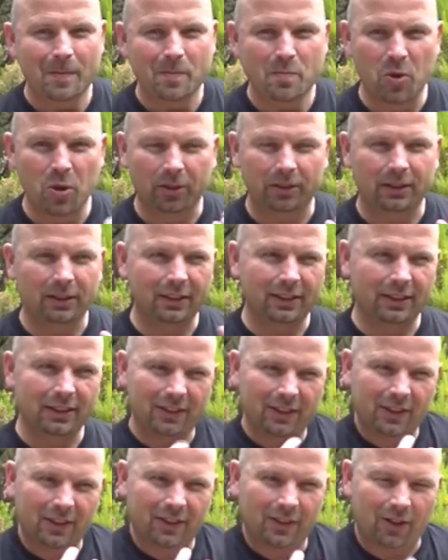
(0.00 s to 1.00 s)
but
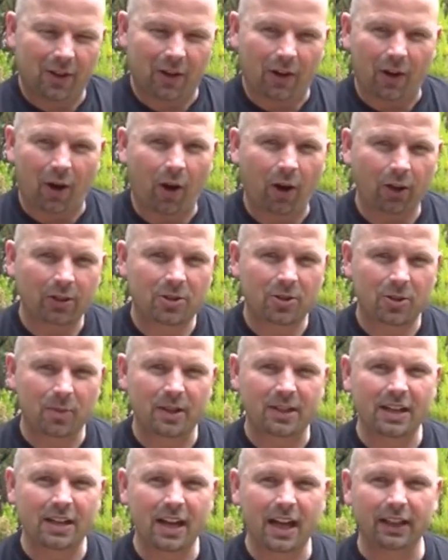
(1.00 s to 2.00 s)
on a hot
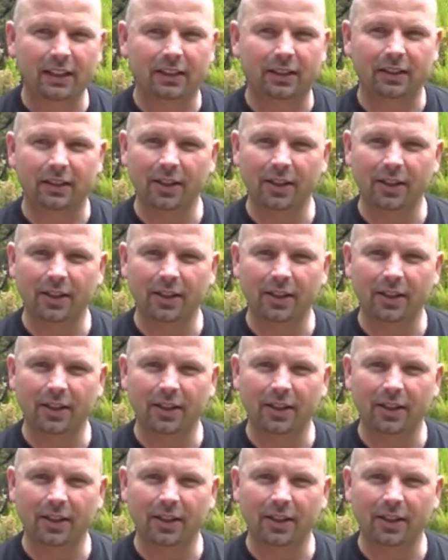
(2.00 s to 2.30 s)
summer's night,